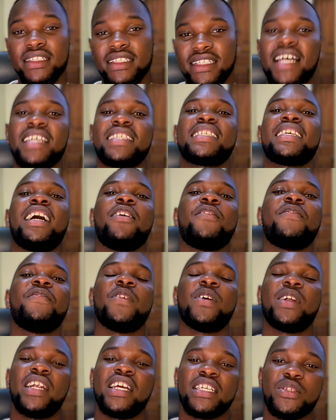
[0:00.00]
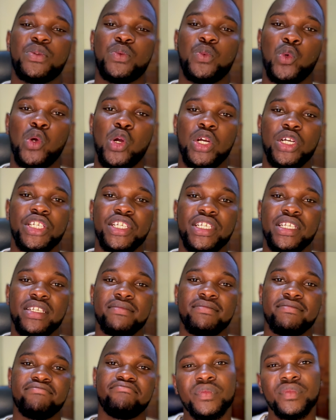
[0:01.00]
That's how Forex
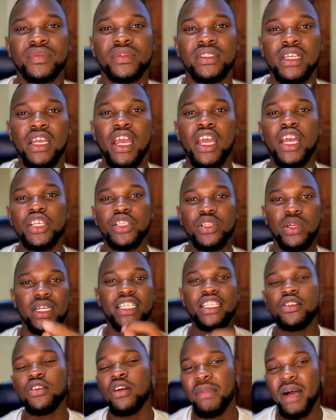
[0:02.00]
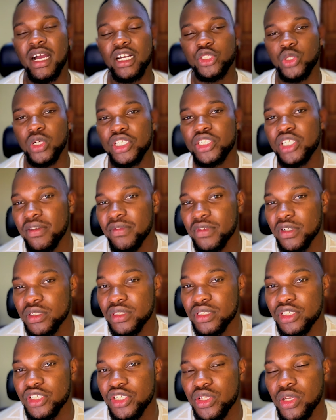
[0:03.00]
works. So let's go back to our travel
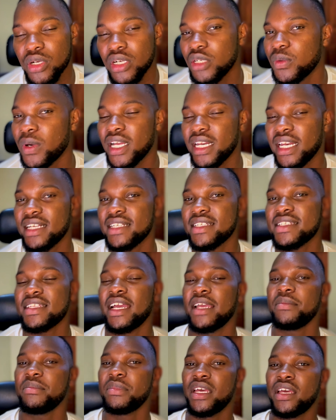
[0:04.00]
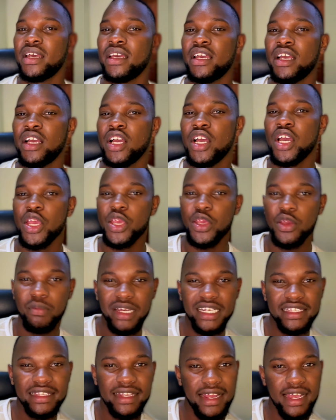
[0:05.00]
story one last time. You
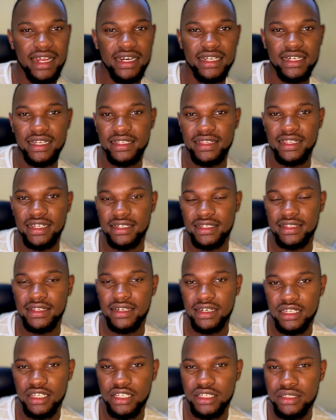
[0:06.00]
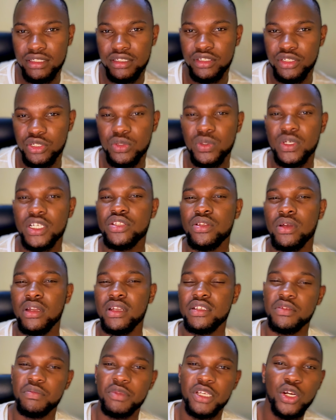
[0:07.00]
made 333 US
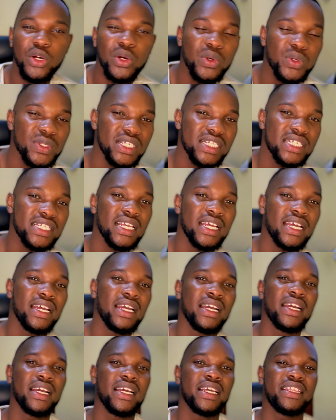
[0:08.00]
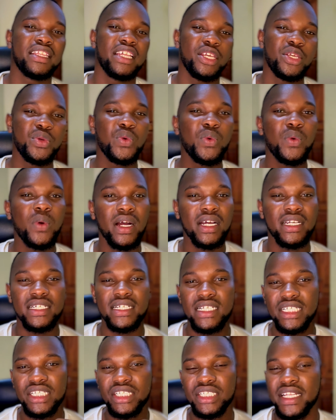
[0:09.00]
dollars because the
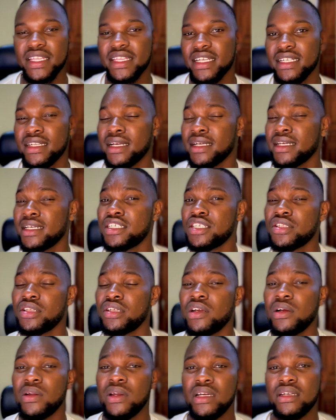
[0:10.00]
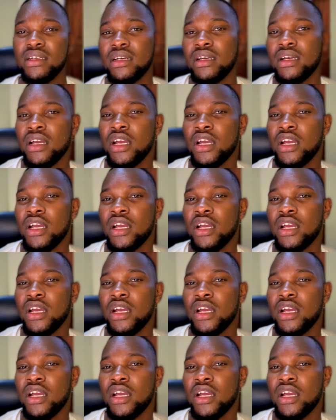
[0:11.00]
yuan strengthened against the dollar.